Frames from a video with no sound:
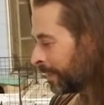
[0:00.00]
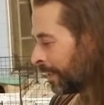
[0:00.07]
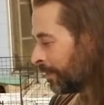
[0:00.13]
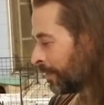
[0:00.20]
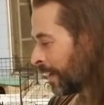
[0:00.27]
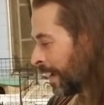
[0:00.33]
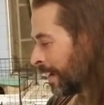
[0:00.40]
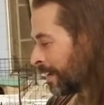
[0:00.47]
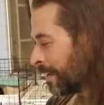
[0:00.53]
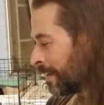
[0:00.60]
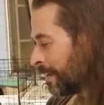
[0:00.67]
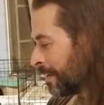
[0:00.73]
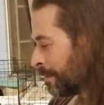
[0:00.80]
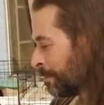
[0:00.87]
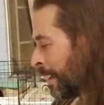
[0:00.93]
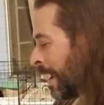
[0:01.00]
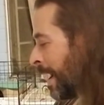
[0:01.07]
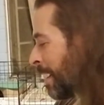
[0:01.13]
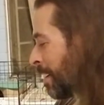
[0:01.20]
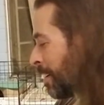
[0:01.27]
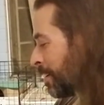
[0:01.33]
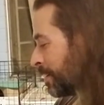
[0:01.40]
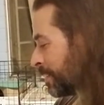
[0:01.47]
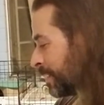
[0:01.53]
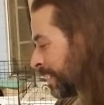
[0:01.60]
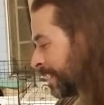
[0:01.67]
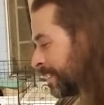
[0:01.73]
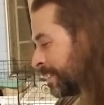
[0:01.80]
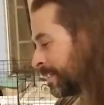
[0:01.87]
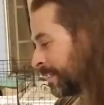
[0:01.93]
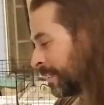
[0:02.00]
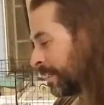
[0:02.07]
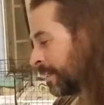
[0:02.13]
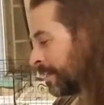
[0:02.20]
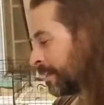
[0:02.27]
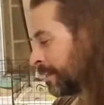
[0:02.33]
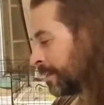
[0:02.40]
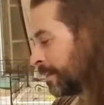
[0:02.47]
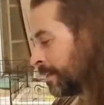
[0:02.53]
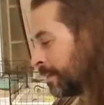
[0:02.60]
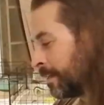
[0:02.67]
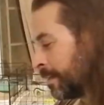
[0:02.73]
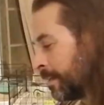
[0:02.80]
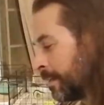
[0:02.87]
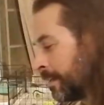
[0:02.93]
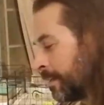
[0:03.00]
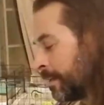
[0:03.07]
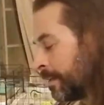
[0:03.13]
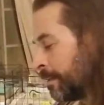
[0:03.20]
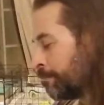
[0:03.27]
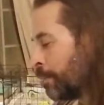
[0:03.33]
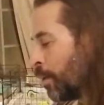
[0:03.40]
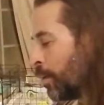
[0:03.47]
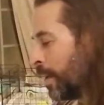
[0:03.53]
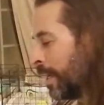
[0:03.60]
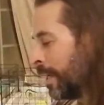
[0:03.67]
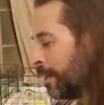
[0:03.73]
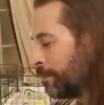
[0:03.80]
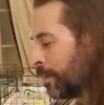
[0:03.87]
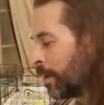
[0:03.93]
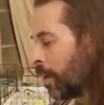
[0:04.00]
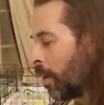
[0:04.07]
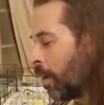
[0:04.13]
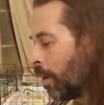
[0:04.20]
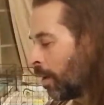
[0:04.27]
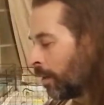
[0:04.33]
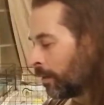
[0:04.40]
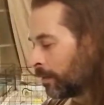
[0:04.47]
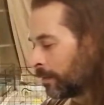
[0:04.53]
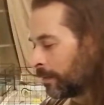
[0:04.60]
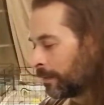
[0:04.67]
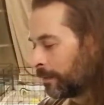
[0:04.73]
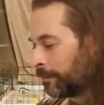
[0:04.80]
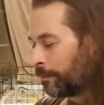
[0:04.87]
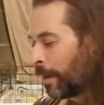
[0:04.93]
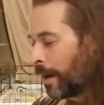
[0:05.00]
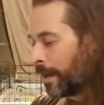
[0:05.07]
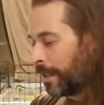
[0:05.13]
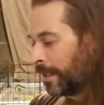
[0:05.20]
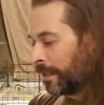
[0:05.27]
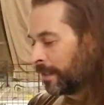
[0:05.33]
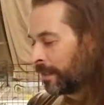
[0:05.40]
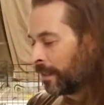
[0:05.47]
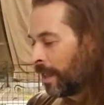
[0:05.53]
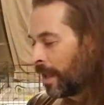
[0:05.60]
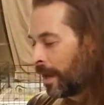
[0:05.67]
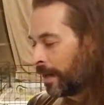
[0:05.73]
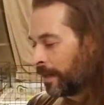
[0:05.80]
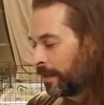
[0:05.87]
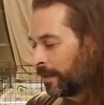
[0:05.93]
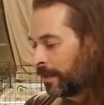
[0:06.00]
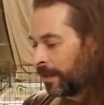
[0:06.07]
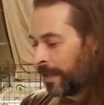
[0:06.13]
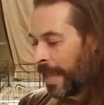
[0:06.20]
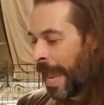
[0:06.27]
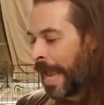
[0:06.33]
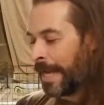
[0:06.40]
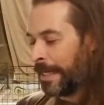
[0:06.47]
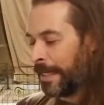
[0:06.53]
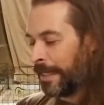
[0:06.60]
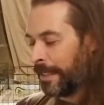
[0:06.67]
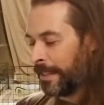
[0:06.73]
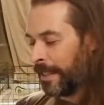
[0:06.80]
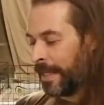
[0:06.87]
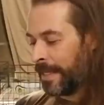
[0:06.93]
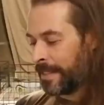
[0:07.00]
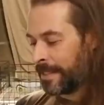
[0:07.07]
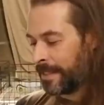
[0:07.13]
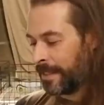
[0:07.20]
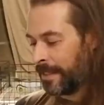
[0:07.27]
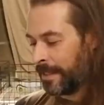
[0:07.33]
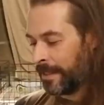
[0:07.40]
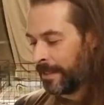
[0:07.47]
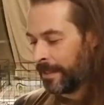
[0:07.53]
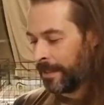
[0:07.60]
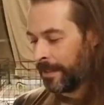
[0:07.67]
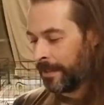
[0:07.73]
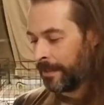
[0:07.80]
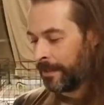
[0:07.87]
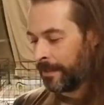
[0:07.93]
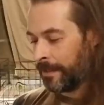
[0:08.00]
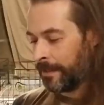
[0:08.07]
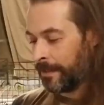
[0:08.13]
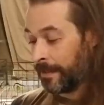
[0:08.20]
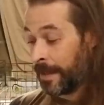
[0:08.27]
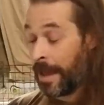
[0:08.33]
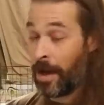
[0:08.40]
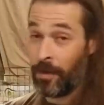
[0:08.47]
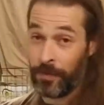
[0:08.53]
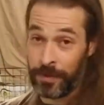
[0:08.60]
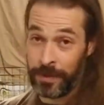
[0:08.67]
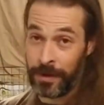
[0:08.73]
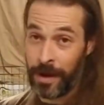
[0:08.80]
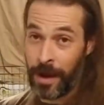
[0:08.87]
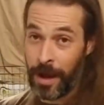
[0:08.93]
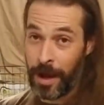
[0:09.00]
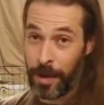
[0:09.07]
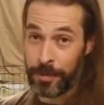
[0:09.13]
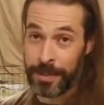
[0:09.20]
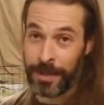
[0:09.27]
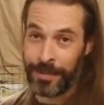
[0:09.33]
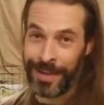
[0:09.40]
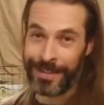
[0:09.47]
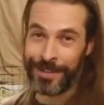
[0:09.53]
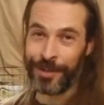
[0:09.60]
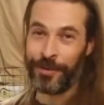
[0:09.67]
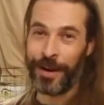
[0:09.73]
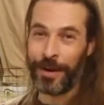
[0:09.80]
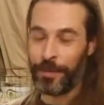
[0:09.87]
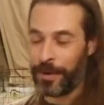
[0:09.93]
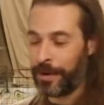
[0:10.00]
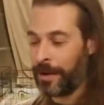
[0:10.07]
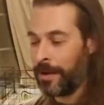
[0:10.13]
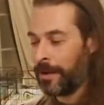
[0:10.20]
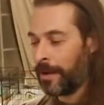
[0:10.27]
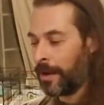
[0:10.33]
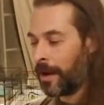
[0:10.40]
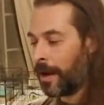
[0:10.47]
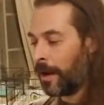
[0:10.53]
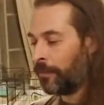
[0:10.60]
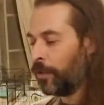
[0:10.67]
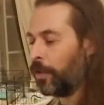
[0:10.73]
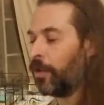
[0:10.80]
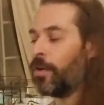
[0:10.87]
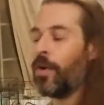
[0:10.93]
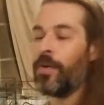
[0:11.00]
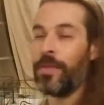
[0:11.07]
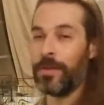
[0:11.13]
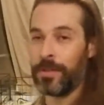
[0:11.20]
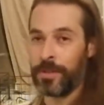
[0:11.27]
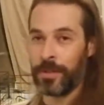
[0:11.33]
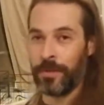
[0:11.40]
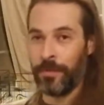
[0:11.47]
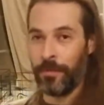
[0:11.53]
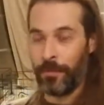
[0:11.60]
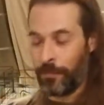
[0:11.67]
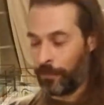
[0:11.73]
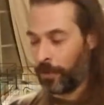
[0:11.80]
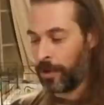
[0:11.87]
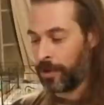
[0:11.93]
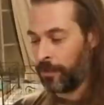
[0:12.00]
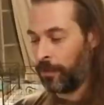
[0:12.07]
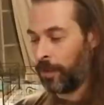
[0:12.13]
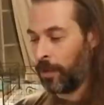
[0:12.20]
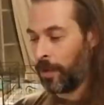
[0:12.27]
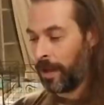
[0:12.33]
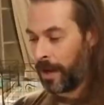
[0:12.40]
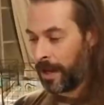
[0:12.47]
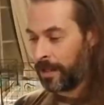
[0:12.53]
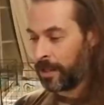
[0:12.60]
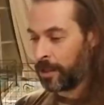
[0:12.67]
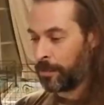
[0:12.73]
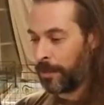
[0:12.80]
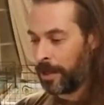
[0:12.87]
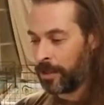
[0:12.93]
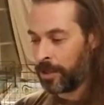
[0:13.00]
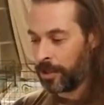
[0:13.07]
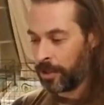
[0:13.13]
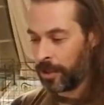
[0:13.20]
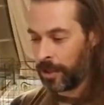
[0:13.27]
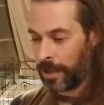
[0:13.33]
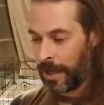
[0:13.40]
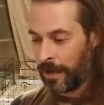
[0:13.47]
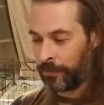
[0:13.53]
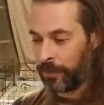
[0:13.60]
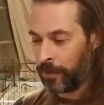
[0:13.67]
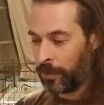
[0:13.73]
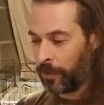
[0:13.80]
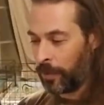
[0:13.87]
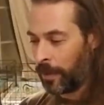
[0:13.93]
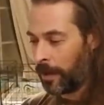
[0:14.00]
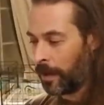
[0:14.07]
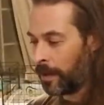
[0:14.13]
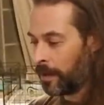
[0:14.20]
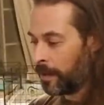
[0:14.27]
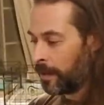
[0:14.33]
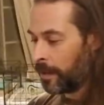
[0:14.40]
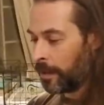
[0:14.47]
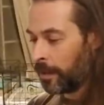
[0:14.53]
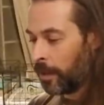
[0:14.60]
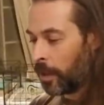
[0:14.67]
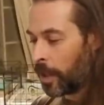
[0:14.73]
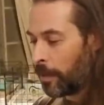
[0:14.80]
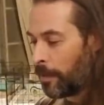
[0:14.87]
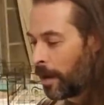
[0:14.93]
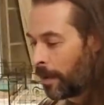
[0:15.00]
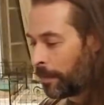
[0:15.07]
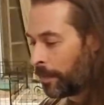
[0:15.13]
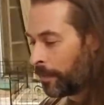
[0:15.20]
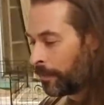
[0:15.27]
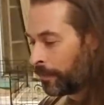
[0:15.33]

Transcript: Okay, pairs. Let's see. Bogey and Bacall, Bonnie and Clyde, Cagney and Lacey, Calvin and Hobbes. Now that's a great one. If you don't know those first few that I just mentioned, you're gonna have to look them up.